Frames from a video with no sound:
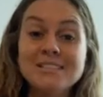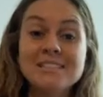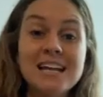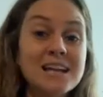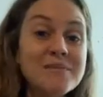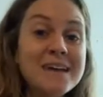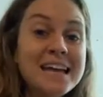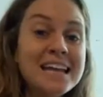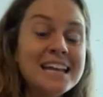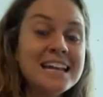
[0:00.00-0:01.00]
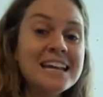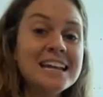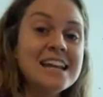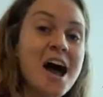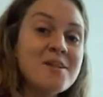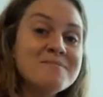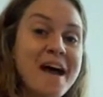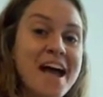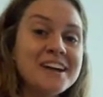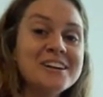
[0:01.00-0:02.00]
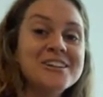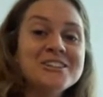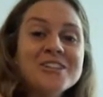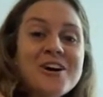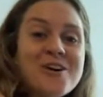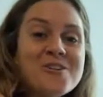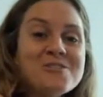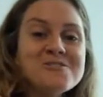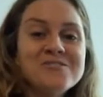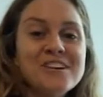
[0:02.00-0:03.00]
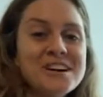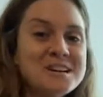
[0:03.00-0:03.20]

cinnamon, nutmeg, clove,